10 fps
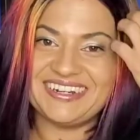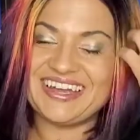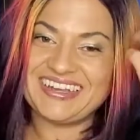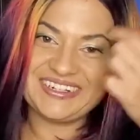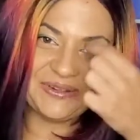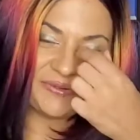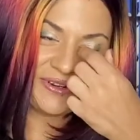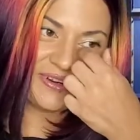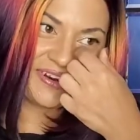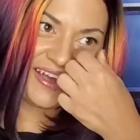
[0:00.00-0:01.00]
I actually wore
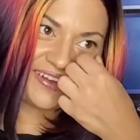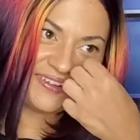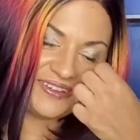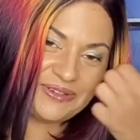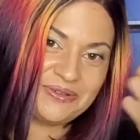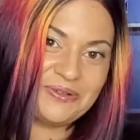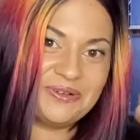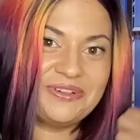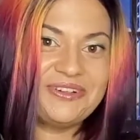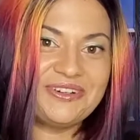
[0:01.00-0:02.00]
her out to an
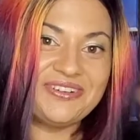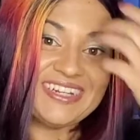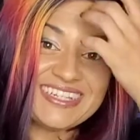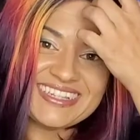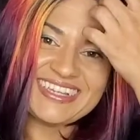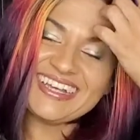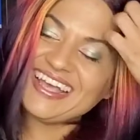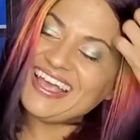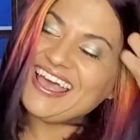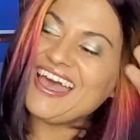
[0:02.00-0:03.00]
orchard recently,
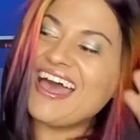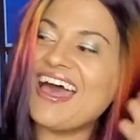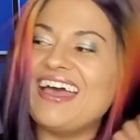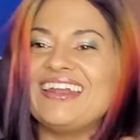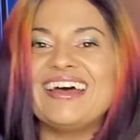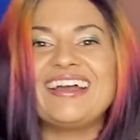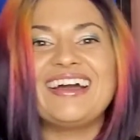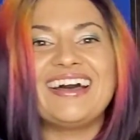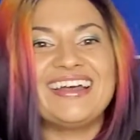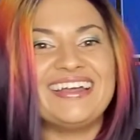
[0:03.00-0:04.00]
and I
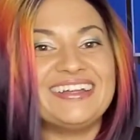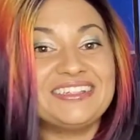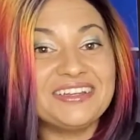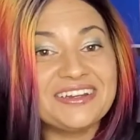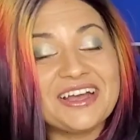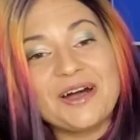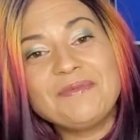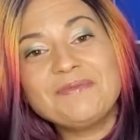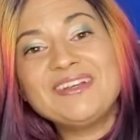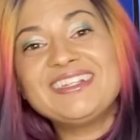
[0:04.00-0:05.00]
got a ton of
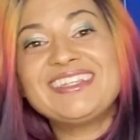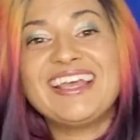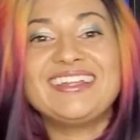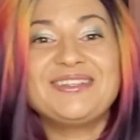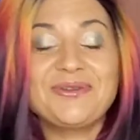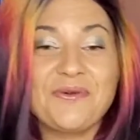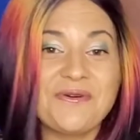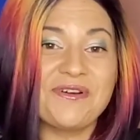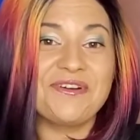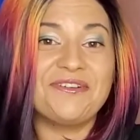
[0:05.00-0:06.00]
compliments and
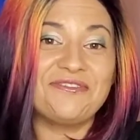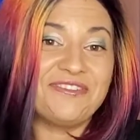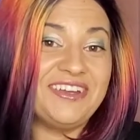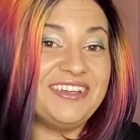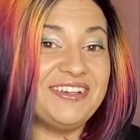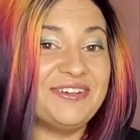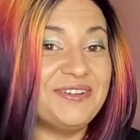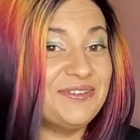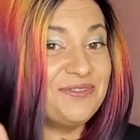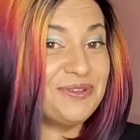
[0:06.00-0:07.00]
scored a free ear
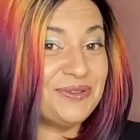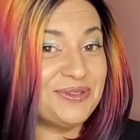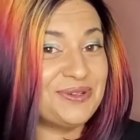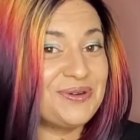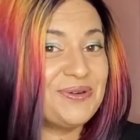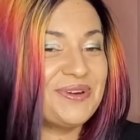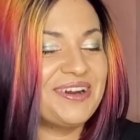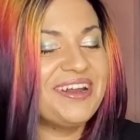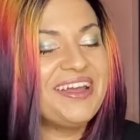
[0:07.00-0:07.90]
of roasted corn.